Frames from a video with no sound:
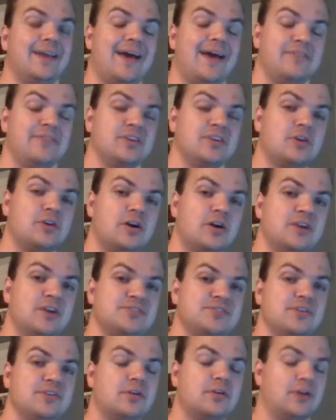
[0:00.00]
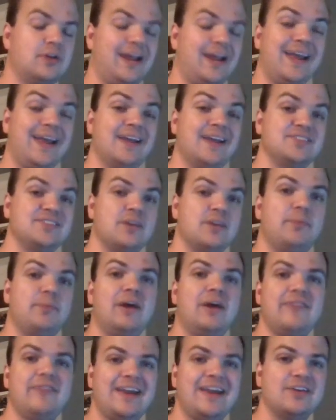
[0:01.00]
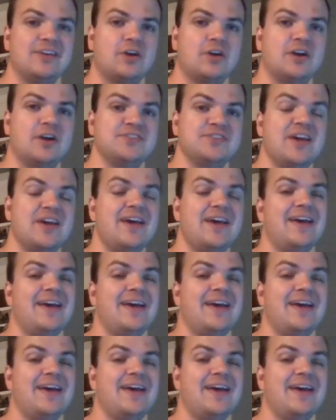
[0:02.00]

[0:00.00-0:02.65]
Having cards or hands above 8 cards